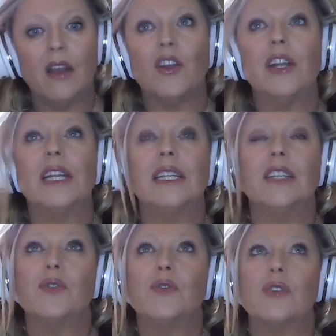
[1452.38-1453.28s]
Guardian
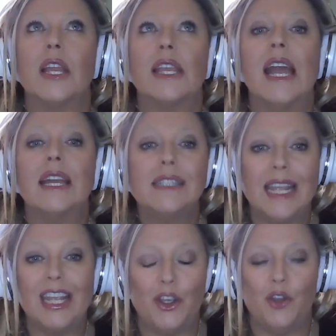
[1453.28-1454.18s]
angels can
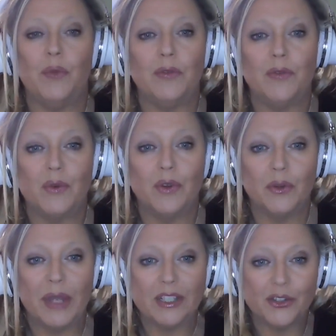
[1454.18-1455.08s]
take human
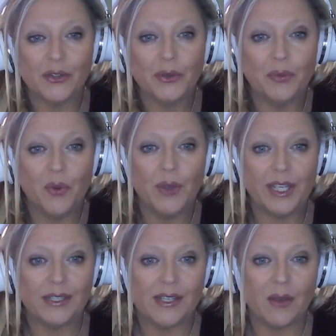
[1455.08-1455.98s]
form at certain
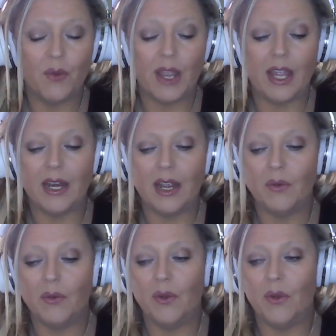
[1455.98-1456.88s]
points when
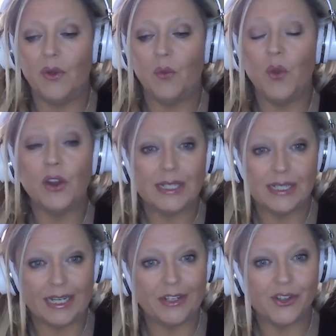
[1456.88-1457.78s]
we're in
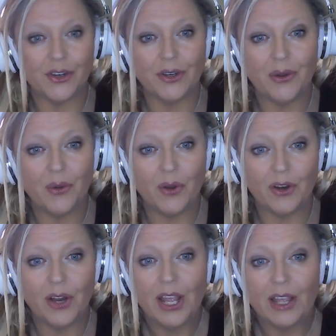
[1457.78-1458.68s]
danger,
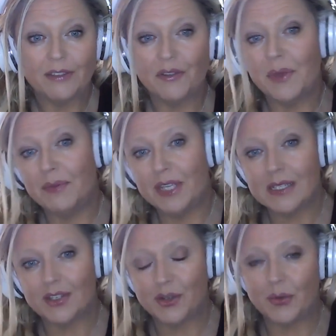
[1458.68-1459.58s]
or there may be a
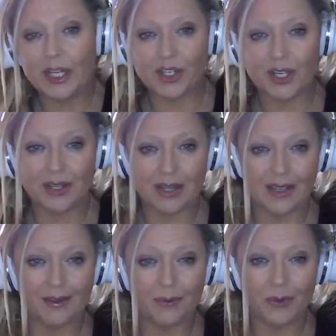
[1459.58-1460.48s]
situation
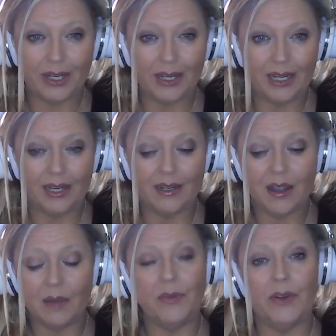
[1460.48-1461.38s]
that we need
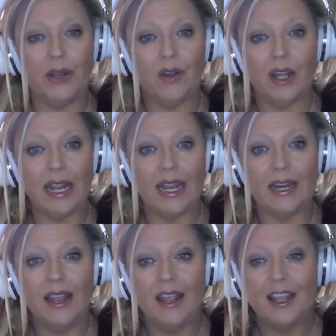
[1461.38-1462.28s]
comfort on.
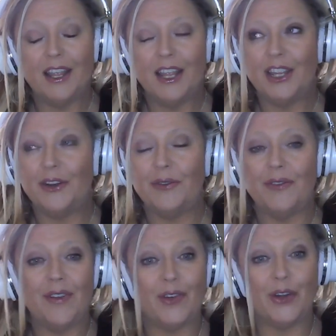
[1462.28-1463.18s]
And, if
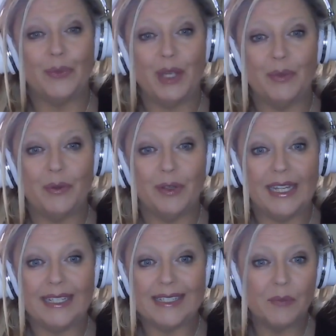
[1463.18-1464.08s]
you've ever heard people were
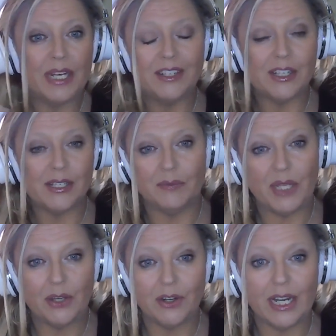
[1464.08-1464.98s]
like, somebody just
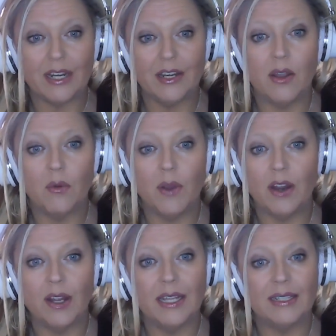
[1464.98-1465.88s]
appeared out of
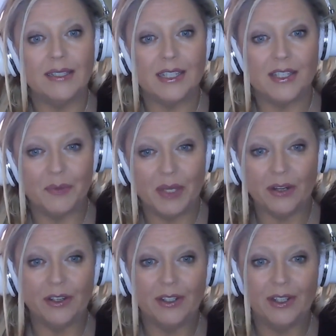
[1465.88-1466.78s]
nowhere and then disappeared.